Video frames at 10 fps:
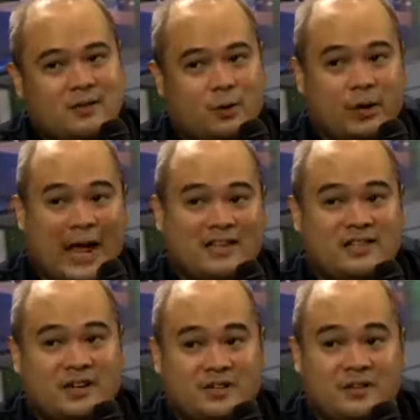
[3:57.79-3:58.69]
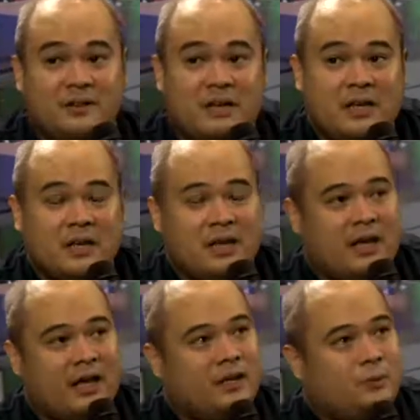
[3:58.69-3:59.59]
Organization,
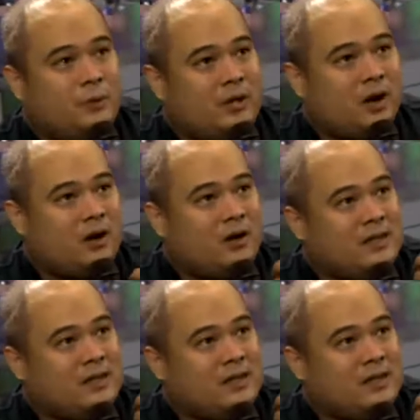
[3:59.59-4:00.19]
and we are a